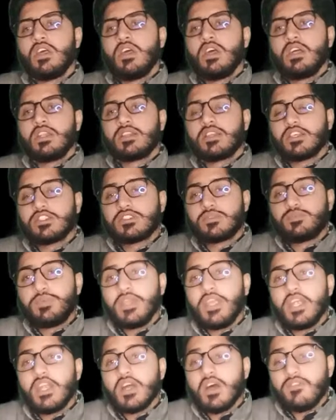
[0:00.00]
The
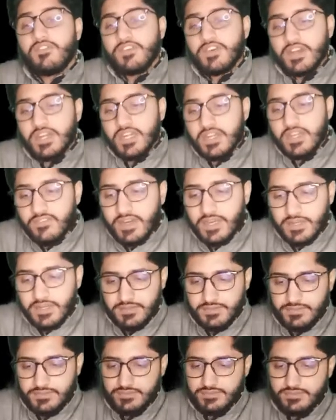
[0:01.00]
speed of a river.
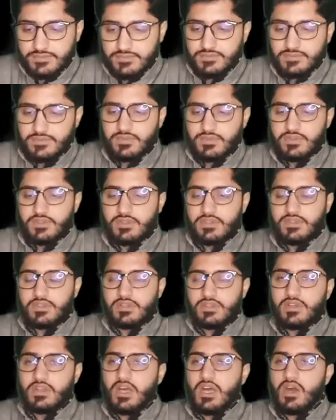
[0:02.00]

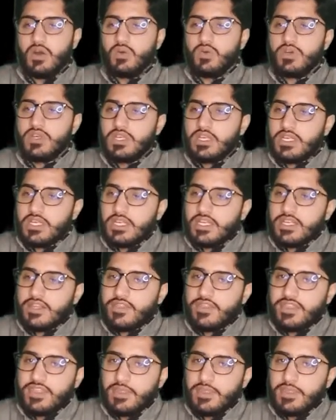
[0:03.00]
Now,
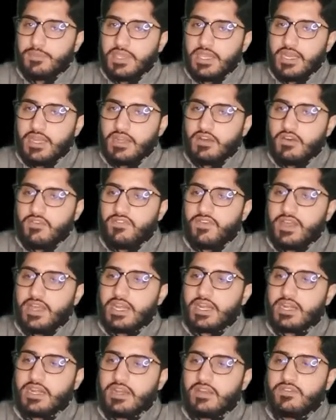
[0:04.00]
speed of
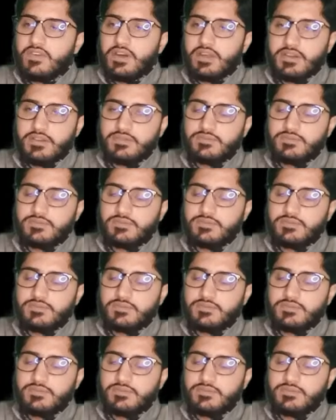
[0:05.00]
a river.